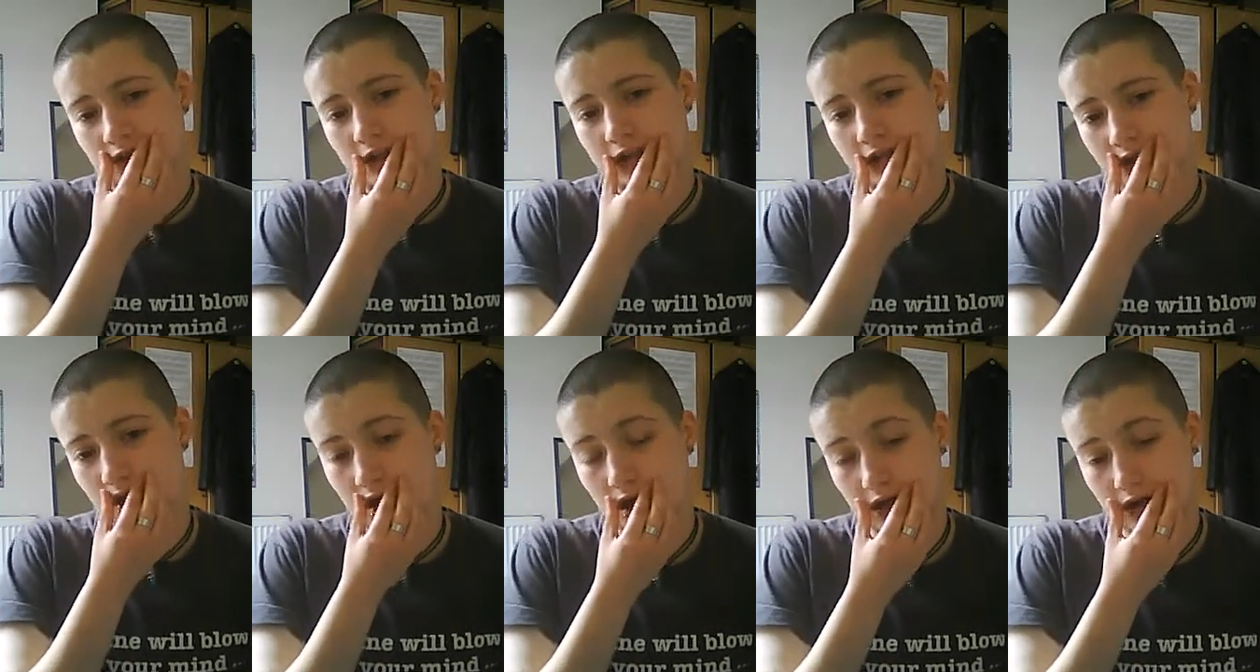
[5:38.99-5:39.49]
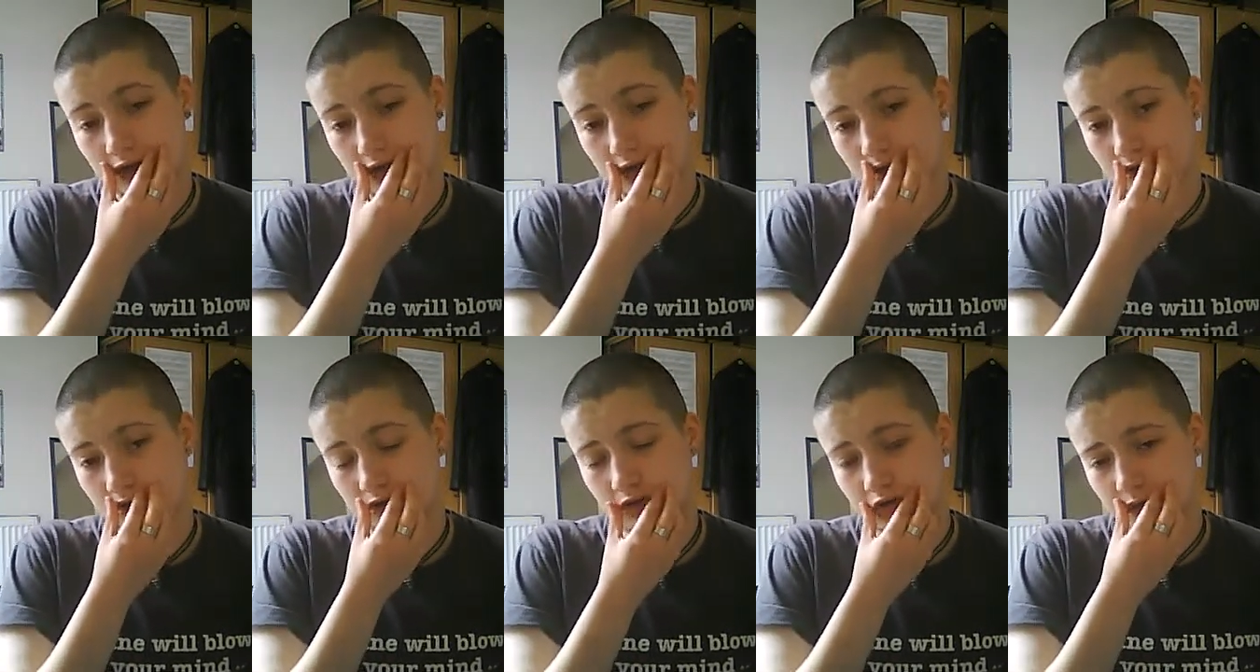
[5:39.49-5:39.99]
like
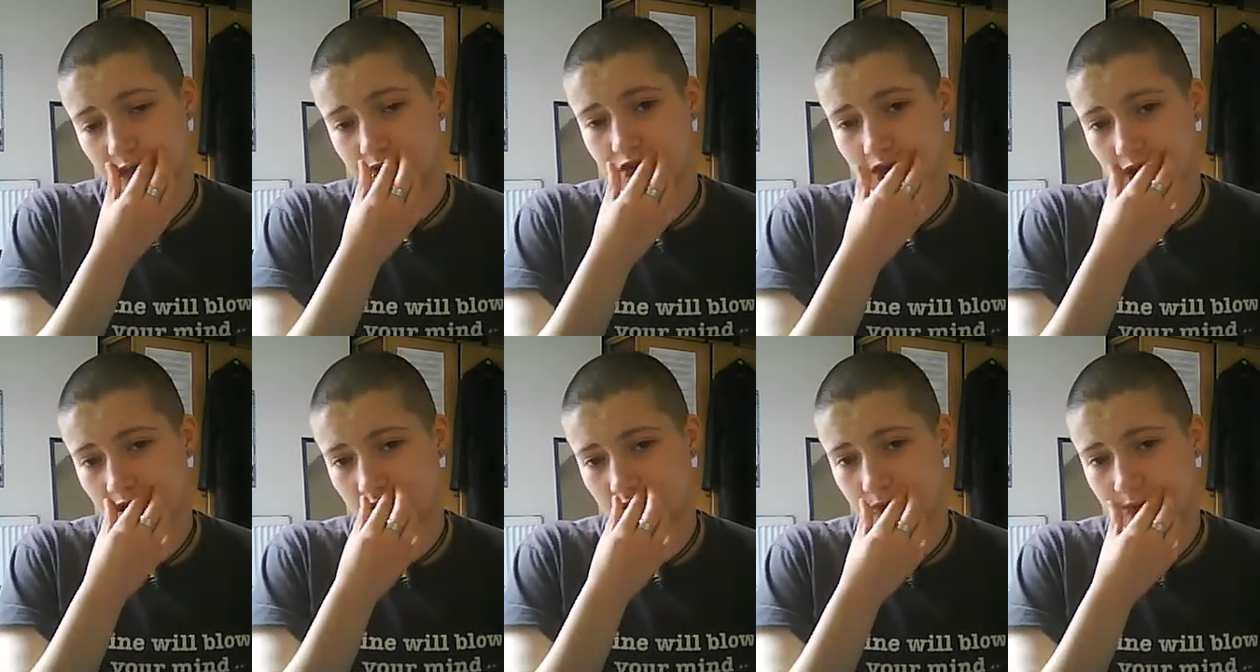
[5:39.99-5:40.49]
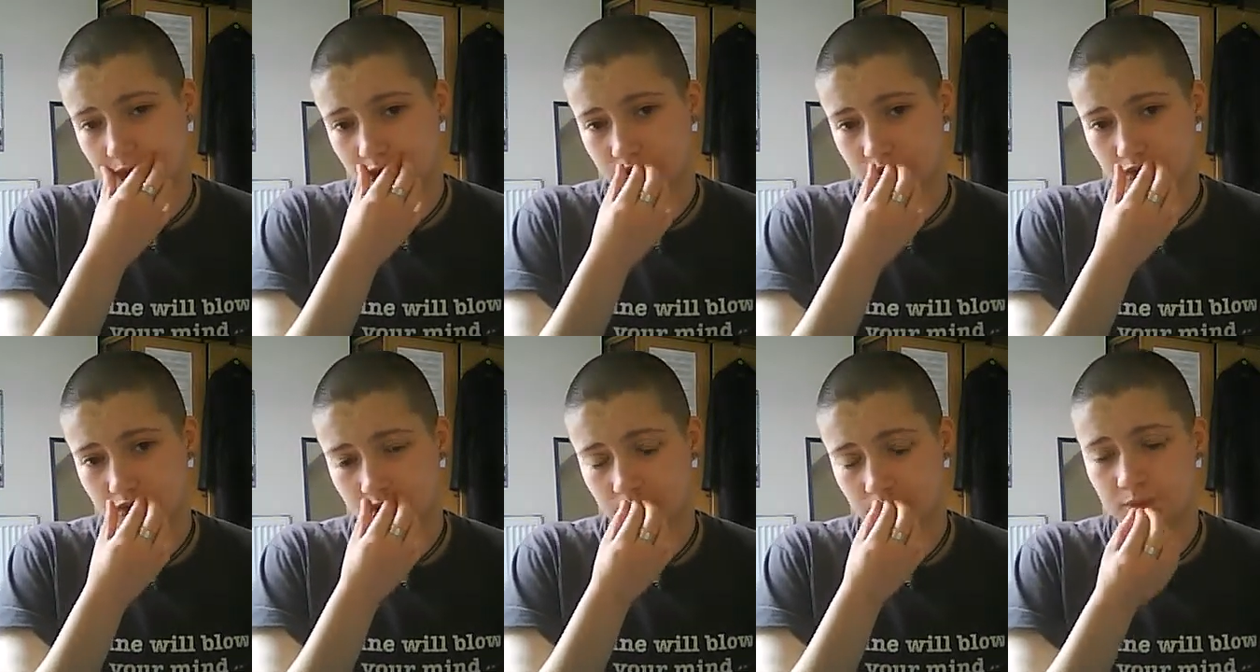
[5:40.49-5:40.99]
darker, not so much thicker,
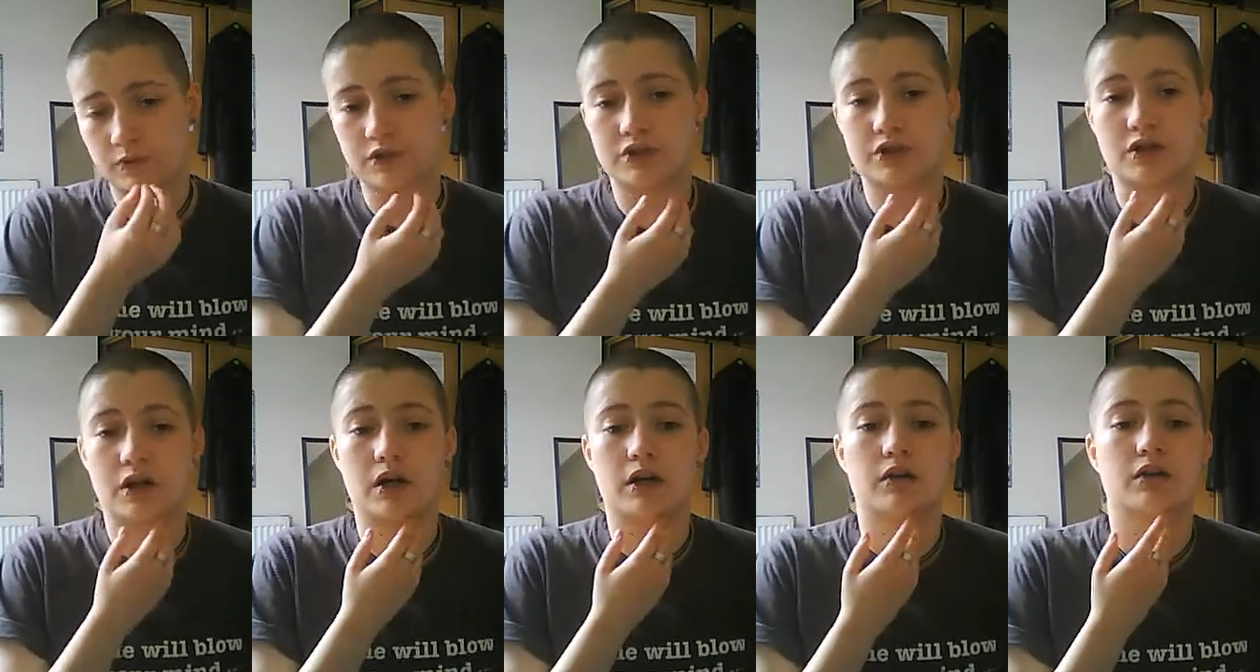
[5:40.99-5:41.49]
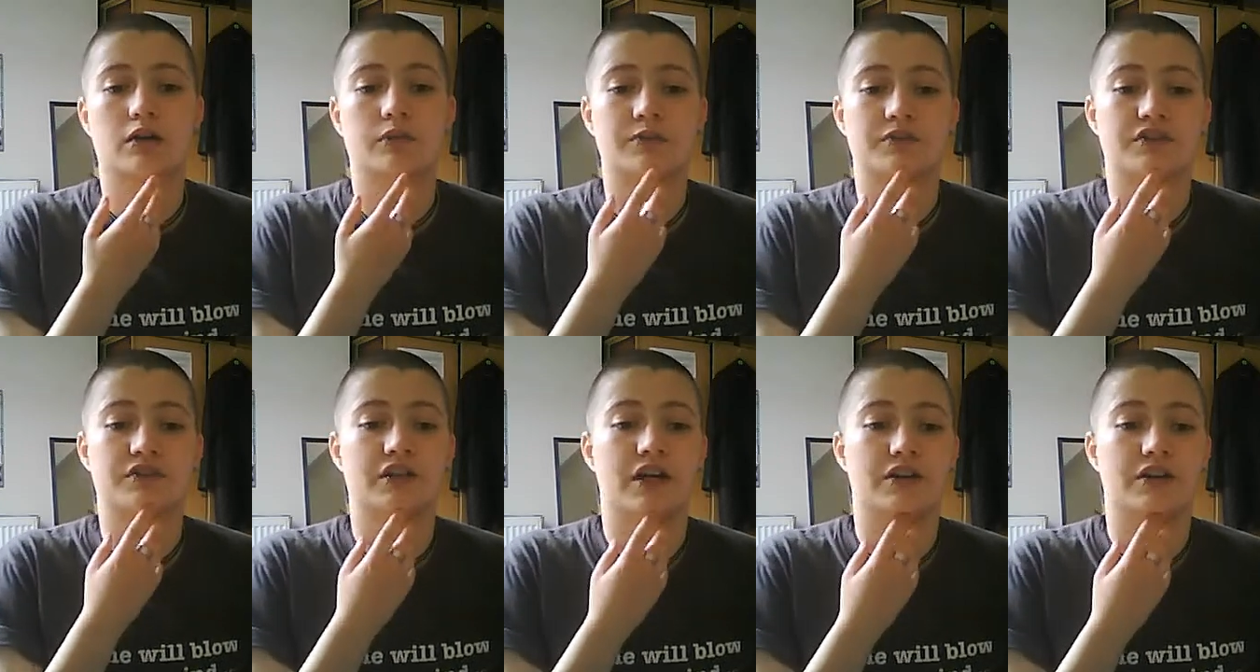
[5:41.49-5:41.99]
but much darker
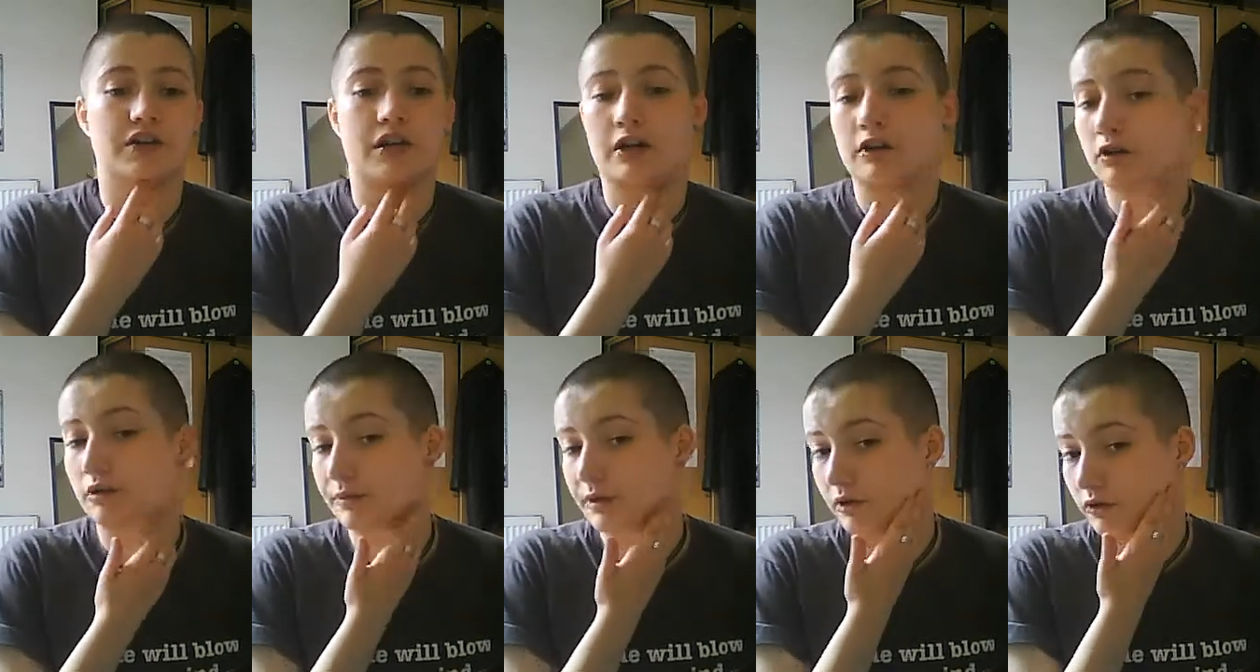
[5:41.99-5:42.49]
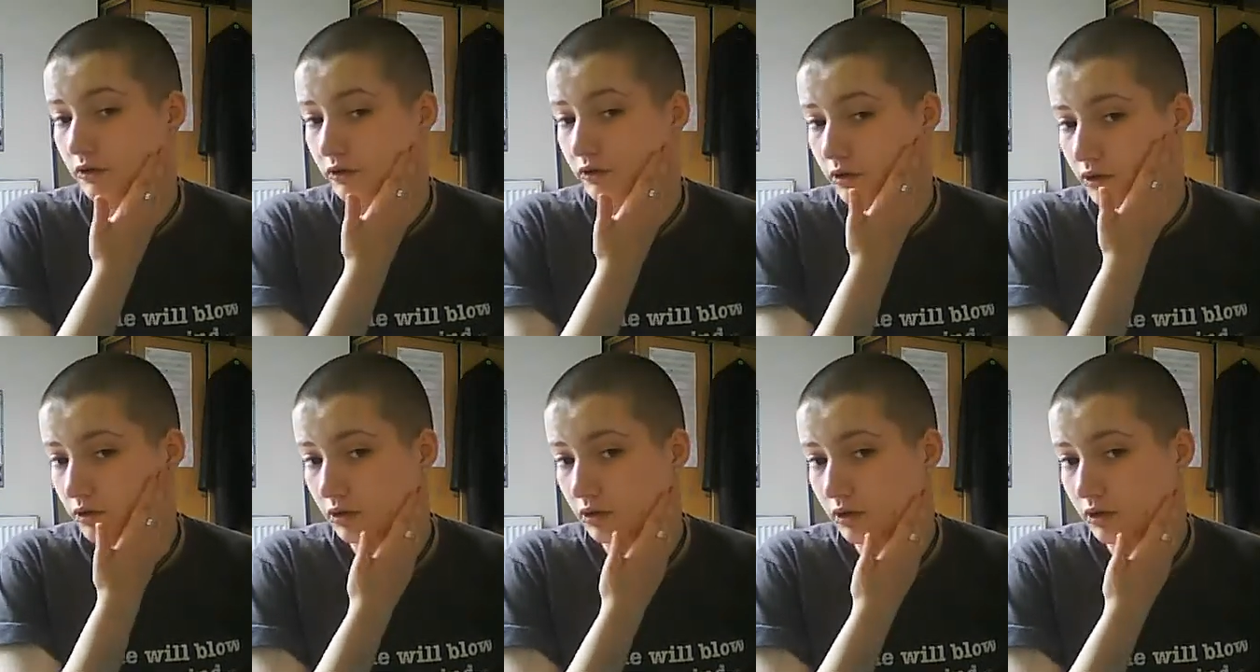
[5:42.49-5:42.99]
mustache hair coming
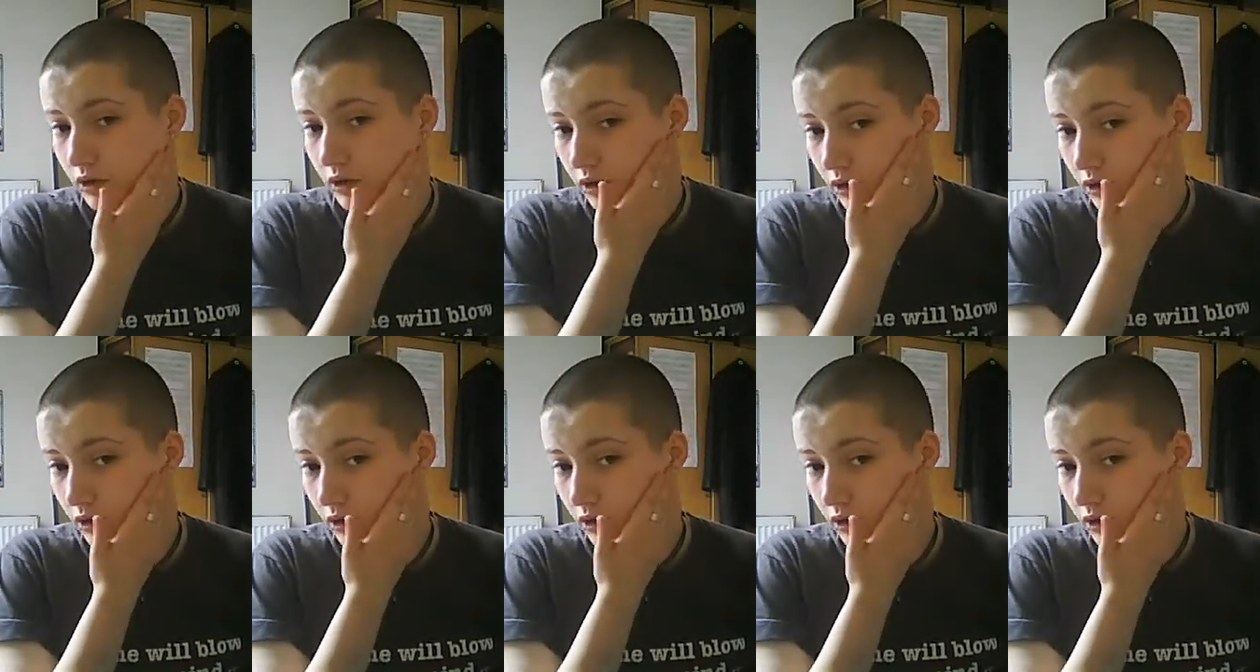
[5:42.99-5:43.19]
through.